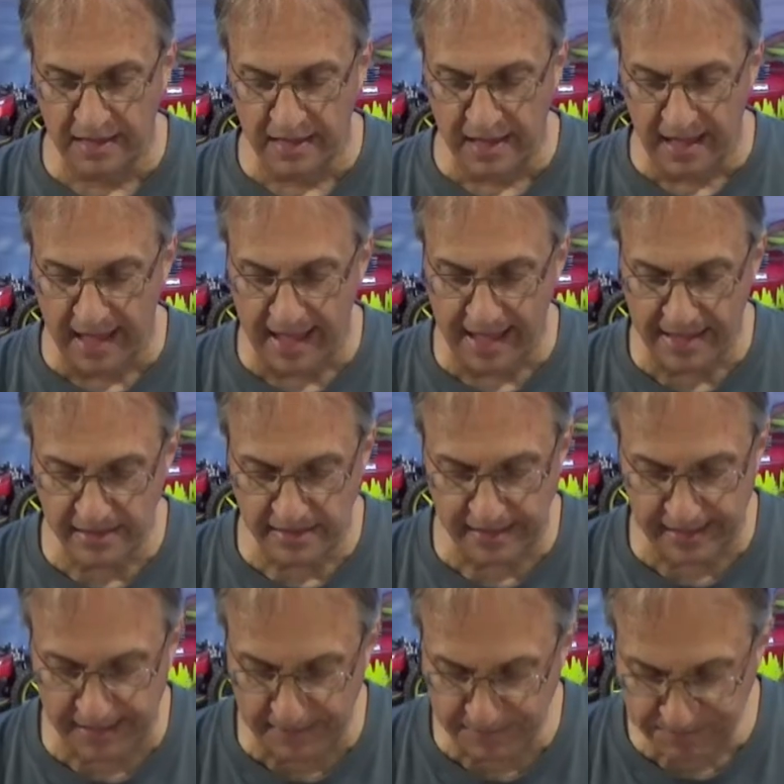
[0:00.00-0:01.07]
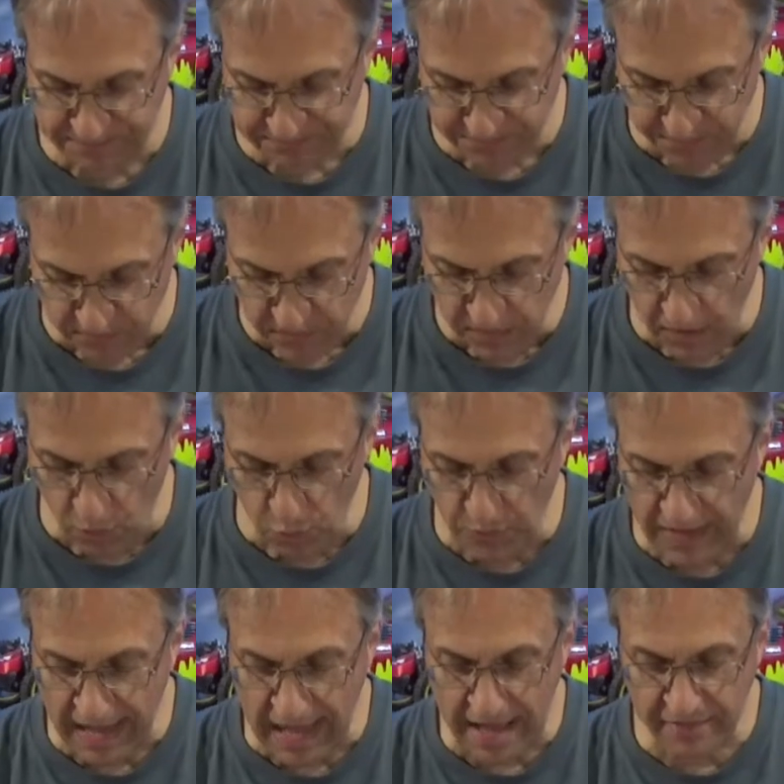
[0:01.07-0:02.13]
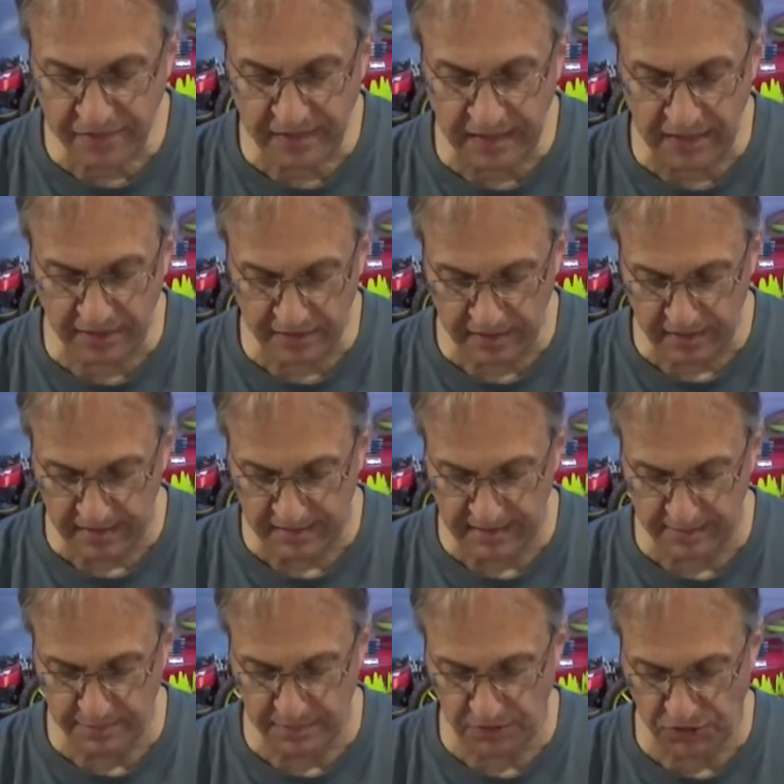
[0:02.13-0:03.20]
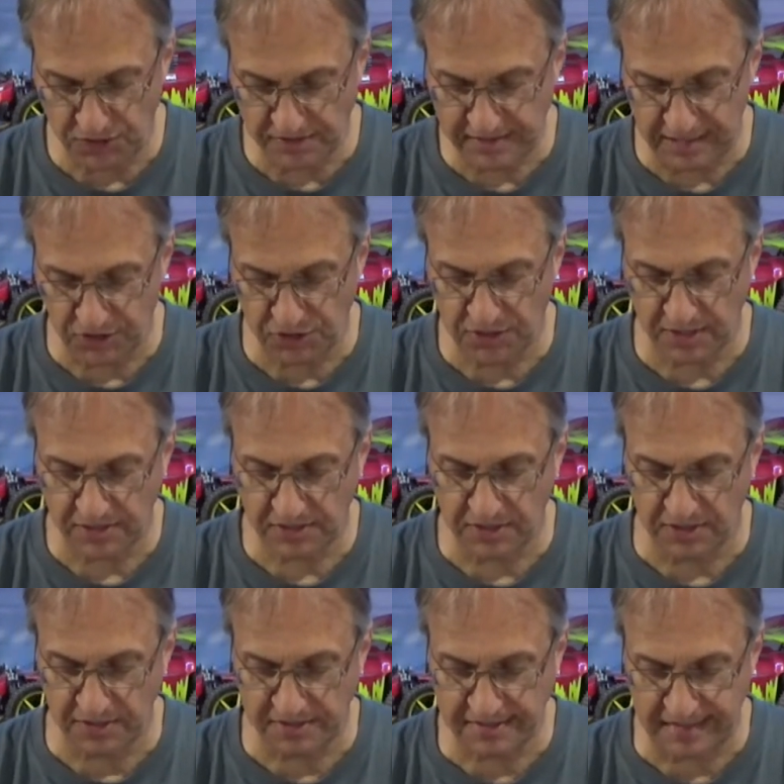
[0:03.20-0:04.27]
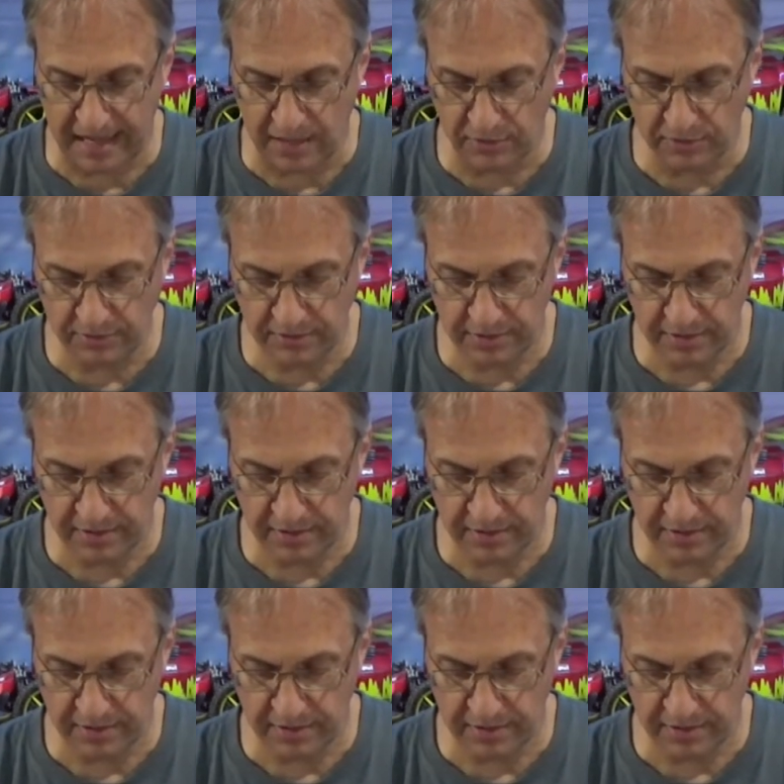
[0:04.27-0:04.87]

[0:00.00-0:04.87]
And we have here, let me just adjust the sound.